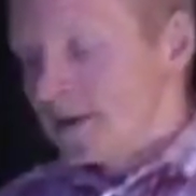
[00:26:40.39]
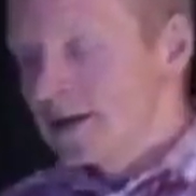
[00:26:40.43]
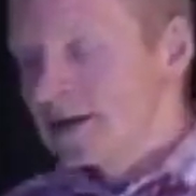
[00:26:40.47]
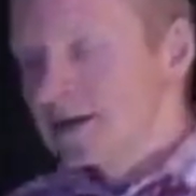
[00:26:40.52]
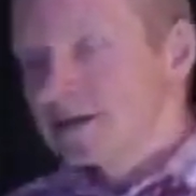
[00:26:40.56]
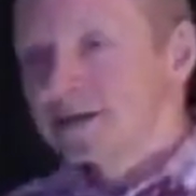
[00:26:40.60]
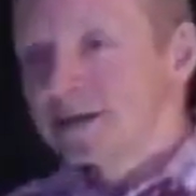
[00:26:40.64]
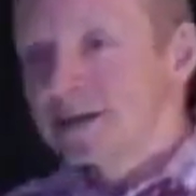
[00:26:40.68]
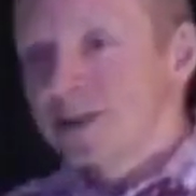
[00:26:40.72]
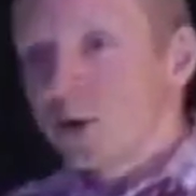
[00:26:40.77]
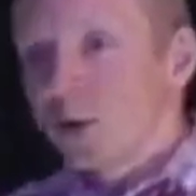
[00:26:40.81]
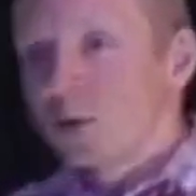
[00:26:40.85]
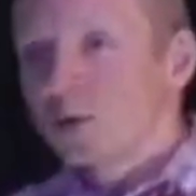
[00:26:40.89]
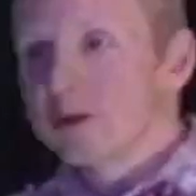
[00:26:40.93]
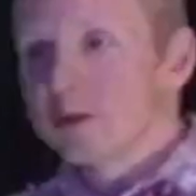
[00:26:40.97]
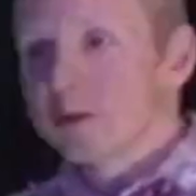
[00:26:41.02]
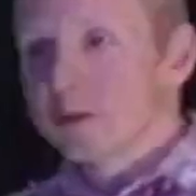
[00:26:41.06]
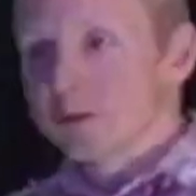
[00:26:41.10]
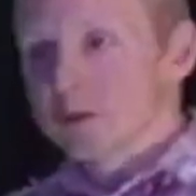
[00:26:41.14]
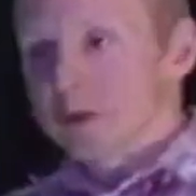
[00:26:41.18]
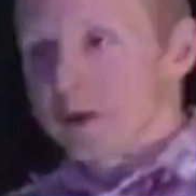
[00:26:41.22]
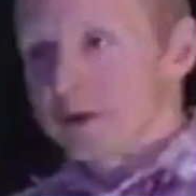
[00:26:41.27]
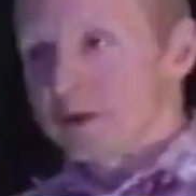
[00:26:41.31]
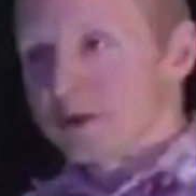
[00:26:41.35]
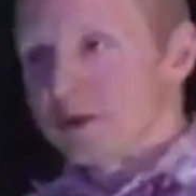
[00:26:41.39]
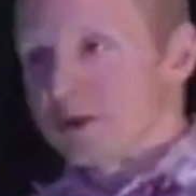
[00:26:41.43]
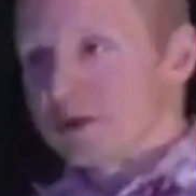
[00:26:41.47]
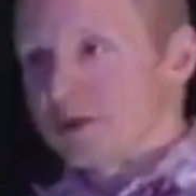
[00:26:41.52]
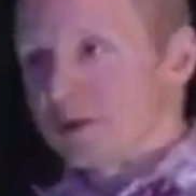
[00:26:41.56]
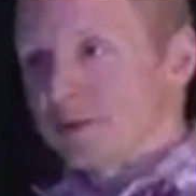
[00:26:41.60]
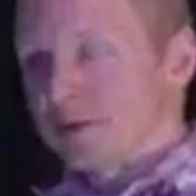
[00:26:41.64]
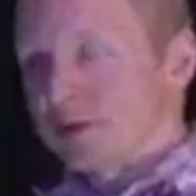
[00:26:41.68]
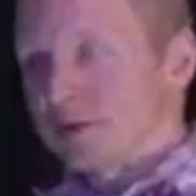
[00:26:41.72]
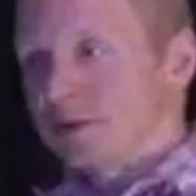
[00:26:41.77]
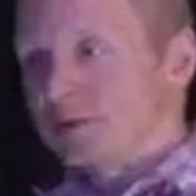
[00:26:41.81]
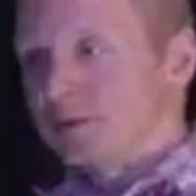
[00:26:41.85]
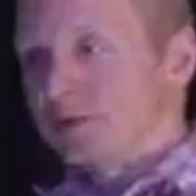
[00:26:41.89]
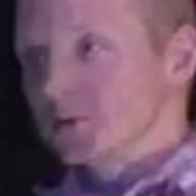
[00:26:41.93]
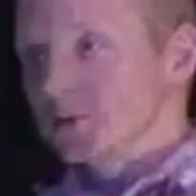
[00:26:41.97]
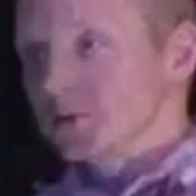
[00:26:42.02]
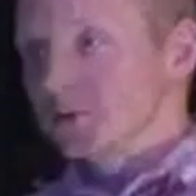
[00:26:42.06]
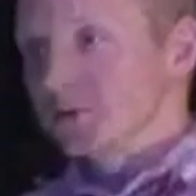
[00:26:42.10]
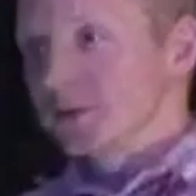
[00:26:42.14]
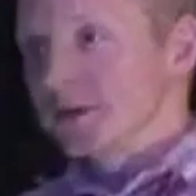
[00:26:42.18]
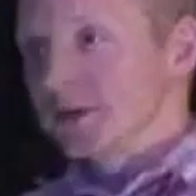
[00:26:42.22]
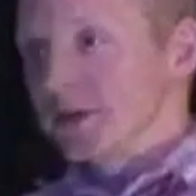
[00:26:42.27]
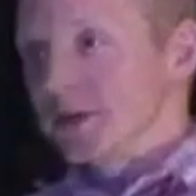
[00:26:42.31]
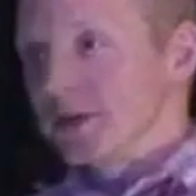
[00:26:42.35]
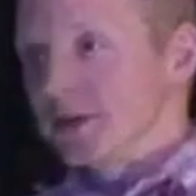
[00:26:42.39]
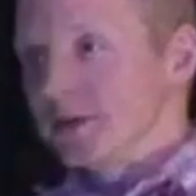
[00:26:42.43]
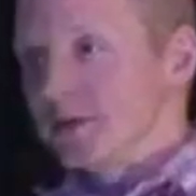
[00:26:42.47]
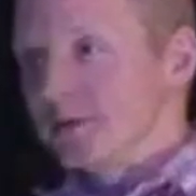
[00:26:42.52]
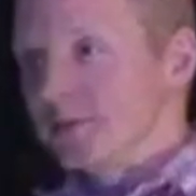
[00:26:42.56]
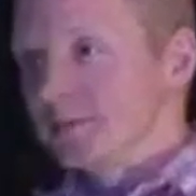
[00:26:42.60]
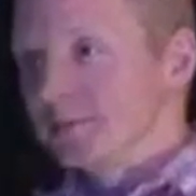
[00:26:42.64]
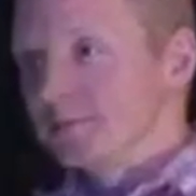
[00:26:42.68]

is the only relationship that you truly need.